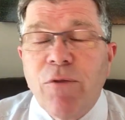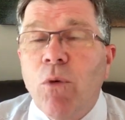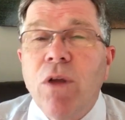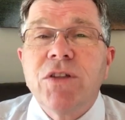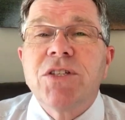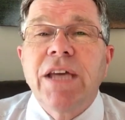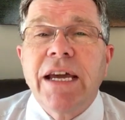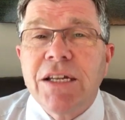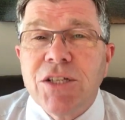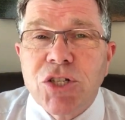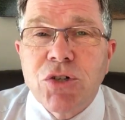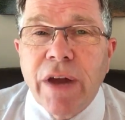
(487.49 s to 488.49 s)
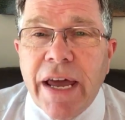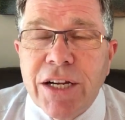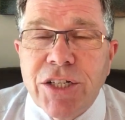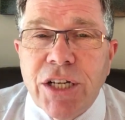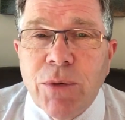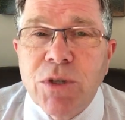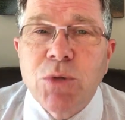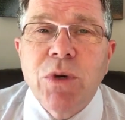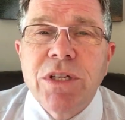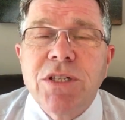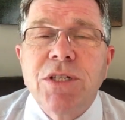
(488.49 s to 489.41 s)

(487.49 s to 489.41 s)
Well, the second strategy was what